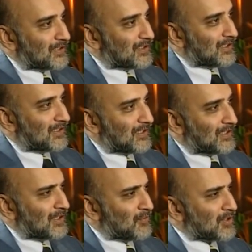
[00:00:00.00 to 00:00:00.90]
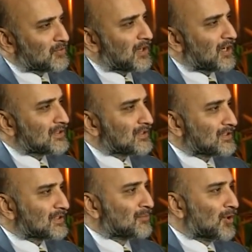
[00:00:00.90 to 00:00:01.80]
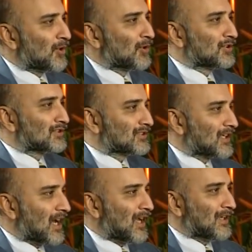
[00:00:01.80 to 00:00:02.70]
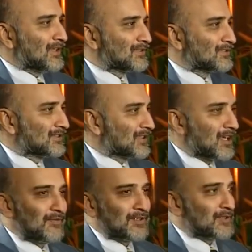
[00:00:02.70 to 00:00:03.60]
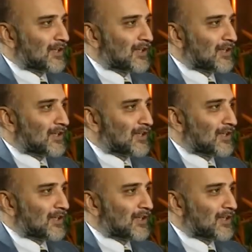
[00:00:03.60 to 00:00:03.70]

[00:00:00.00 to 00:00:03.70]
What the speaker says: In what ways does it mold and guide and govern your